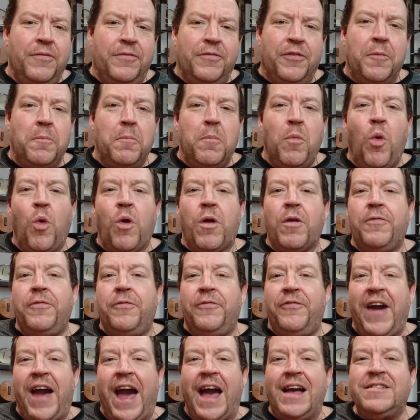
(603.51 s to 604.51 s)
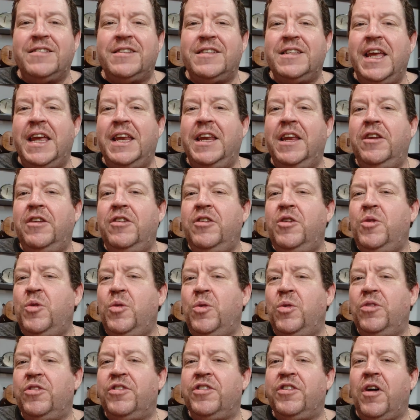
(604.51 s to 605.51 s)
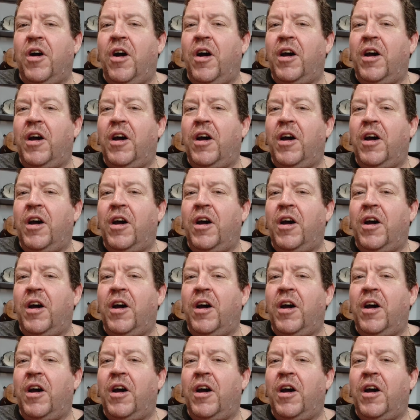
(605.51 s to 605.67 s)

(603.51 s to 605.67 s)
for more fascinating news